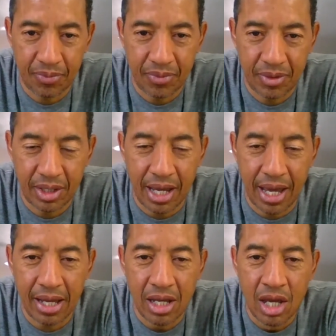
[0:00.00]

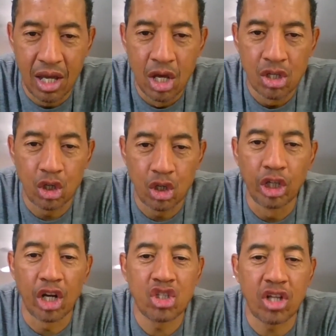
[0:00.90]
Okay. So you're going to
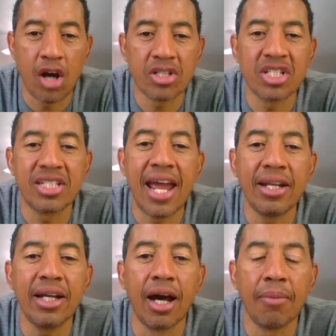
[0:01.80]
start standing
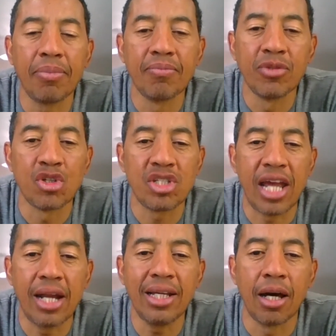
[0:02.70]
up. You're
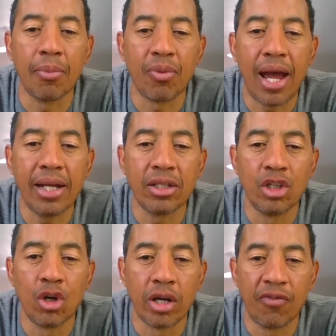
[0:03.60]
standing upright.
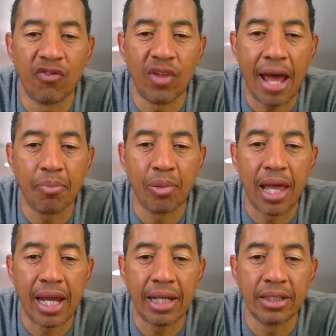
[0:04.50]
You're on a flat
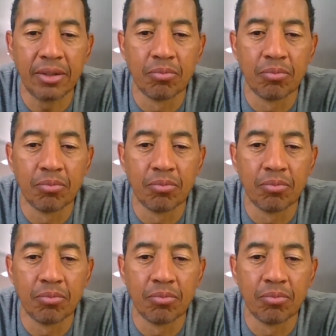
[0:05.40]
plane.